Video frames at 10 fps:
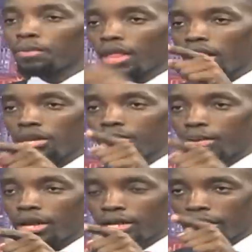
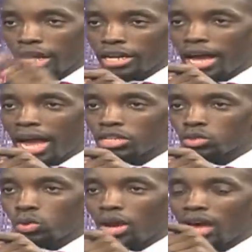Yeah. In high
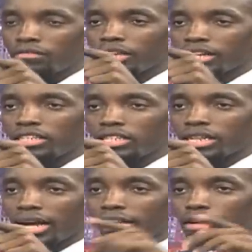school, having a
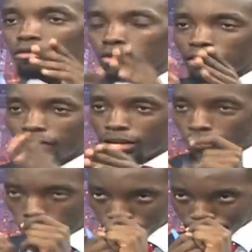sister ni for survival.